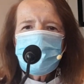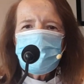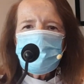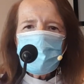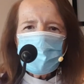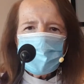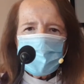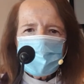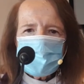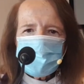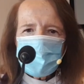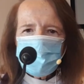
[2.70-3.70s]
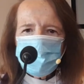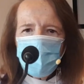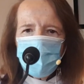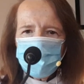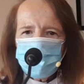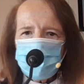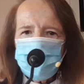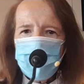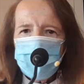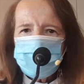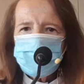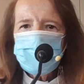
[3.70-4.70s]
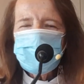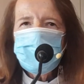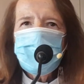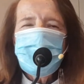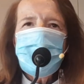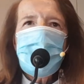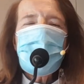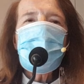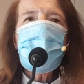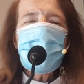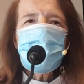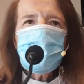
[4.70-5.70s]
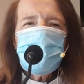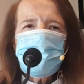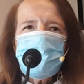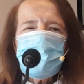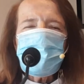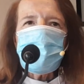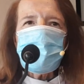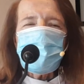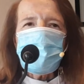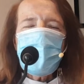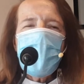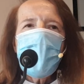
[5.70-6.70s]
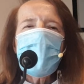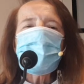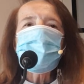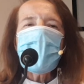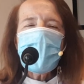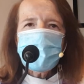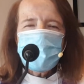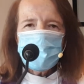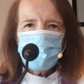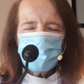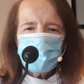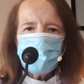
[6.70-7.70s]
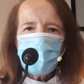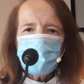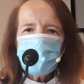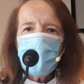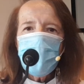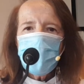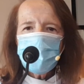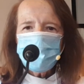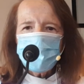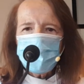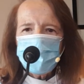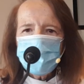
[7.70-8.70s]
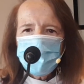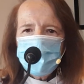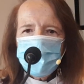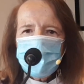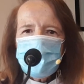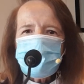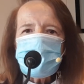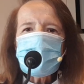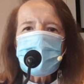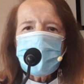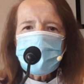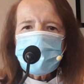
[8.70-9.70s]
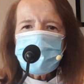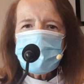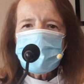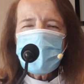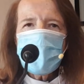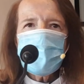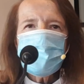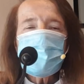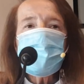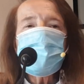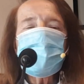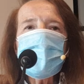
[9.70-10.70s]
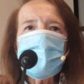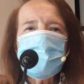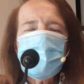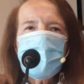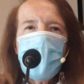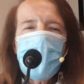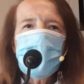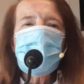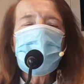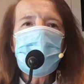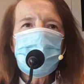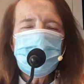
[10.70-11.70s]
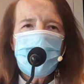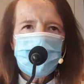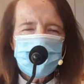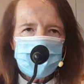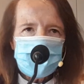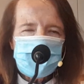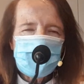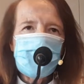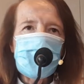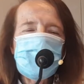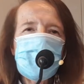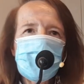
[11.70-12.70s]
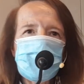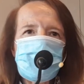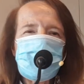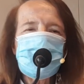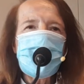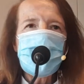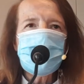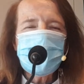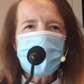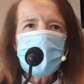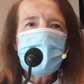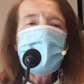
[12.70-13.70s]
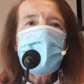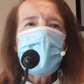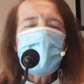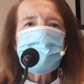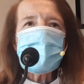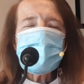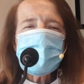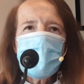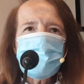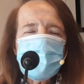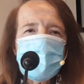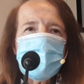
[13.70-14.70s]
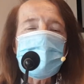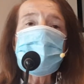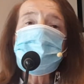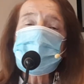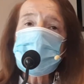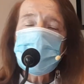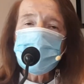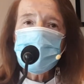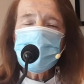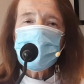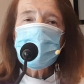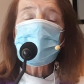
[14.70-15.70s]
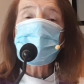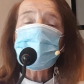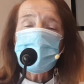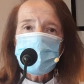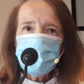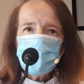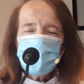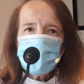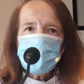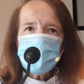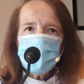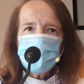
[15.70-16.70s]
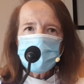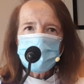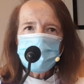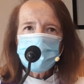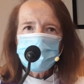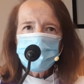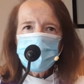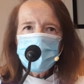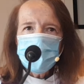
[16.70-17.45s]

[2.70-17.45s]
Good morning, St. Paul the Apostle. Welcome to our Black History Month homily. Delighted to say that 3 of our own members of our parish family have accepted the invitation to preach this year.